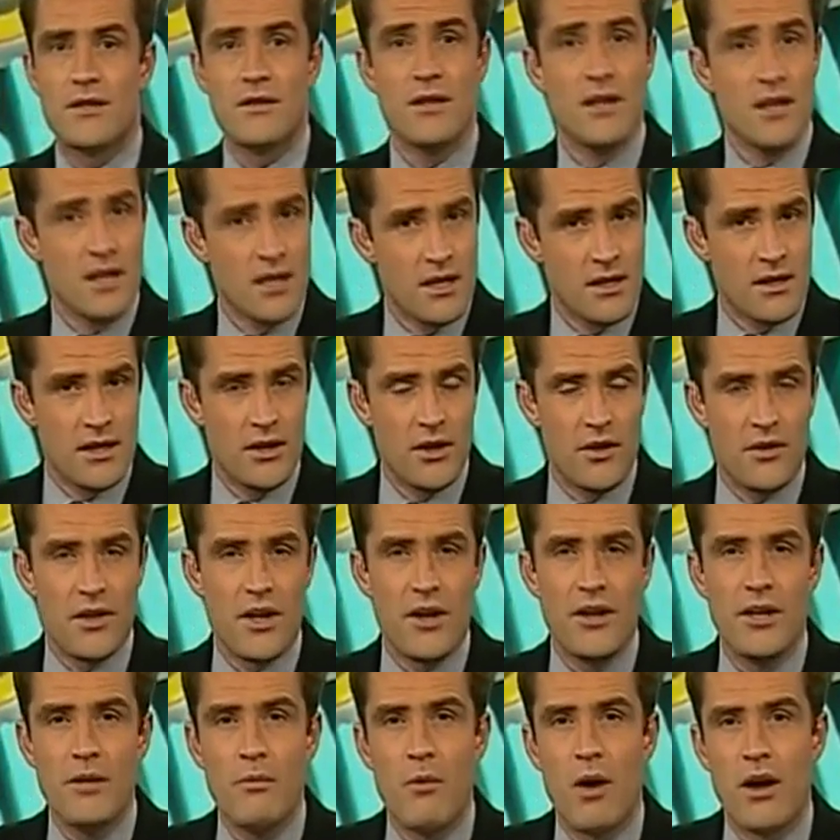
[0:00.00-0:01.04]
and they're not
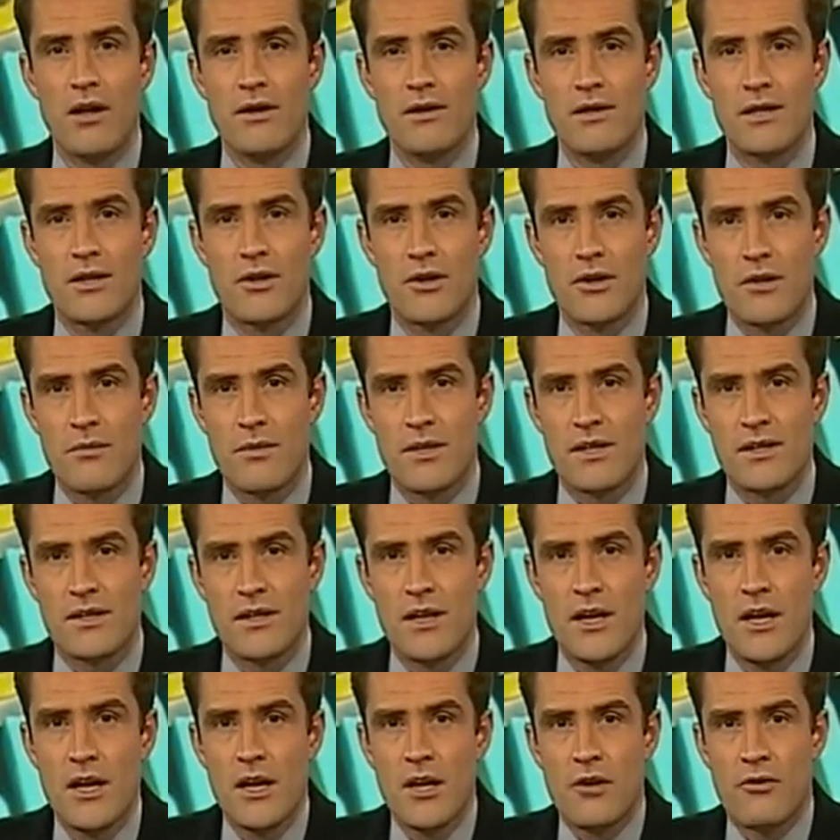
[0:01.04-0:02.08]
the only ones. Economist